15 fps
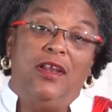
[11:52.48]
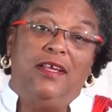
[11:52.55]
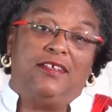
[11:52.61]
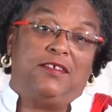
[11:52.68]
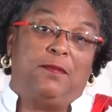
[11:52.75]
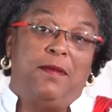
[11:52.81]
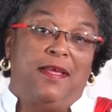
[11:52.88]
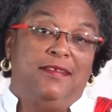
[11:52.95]

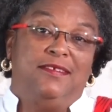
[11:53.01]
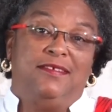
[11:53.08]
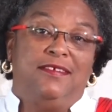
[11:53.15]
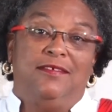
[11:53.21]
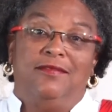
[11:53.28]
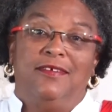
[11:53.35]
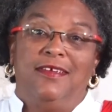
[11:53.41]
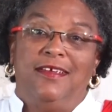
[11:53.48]

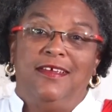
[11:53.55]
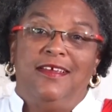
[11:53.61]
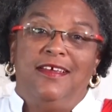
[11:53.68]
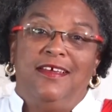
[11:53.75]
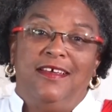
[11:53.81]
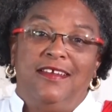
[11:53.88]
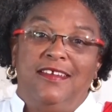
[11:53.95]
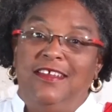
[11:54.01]
expensive.
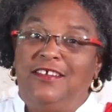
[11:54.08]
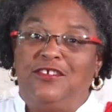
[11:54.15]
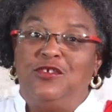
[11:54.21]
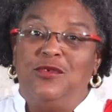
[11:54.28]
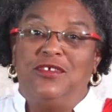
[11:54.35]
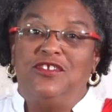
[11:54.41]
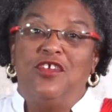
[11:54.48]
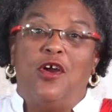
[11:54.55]
The
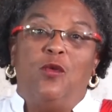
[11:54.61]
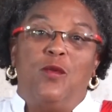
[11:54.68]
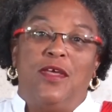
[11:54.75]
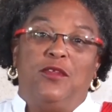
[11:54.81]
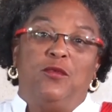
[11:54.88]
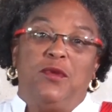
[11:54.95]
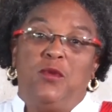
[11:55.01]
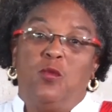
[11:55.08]
issue is not
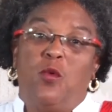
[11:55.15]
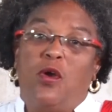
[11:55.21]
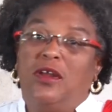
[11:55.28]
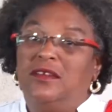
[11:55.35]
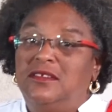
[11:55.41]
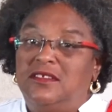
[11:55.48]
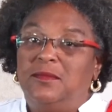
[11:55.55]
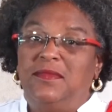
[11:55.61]
whether we
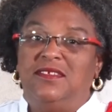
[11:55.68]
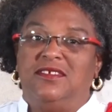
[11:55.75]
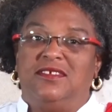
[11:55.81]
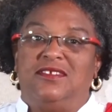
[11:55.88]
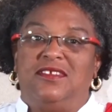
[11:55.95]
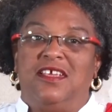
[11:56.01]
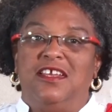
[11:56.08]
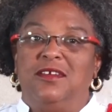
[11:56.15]
want to be
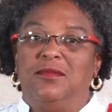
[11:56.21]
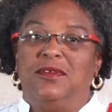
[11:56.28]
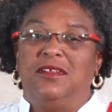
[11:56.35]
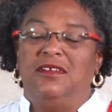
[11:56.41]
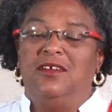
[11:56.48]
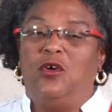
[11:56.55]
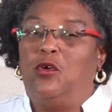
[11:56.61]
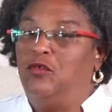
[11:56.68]

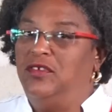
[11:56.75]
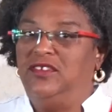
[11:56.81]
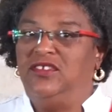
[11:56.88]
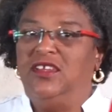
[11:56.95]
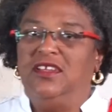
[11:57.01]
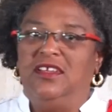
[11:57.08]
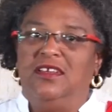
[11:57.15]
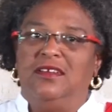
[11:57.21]
sustainable or
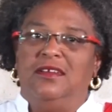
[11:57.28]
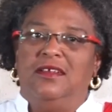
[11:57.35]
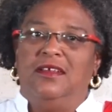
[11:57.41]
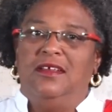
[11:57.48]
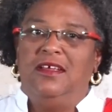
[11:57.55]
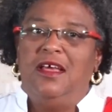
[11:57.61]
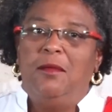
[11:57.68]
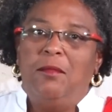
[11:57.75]
resilient,
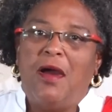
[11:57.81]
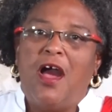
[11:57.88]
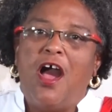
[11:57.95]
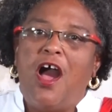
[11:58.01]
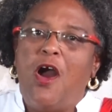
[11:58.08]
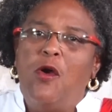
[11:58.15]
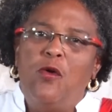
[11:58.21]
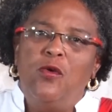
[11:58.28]
but
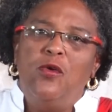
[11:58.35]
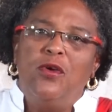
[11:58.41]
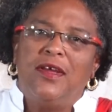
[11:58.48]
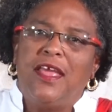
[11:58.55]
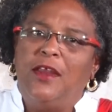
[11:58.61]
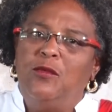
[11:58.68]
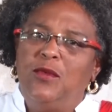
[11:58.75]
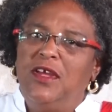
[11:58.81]
how
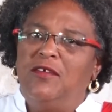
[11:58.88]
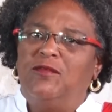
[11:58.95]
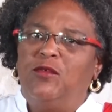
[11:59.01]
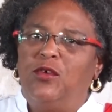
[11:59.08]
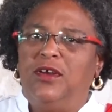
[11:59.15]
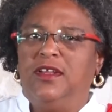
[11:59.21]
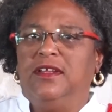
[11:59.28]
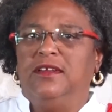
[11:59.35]
can we
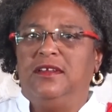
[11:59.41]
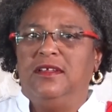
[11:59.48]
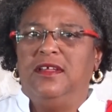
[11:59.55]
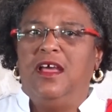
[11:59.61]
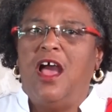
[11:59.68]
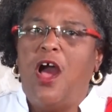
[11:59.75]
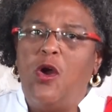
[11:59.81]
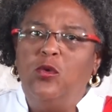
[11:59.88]
afford it?
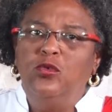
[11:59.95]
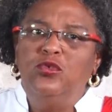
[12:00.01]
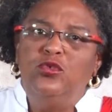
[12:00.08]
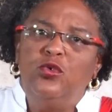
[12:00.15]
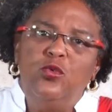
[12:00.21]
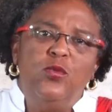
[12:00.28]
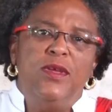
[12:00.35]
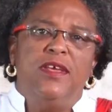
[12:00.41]
How
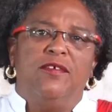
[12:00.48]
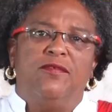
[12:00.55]
do we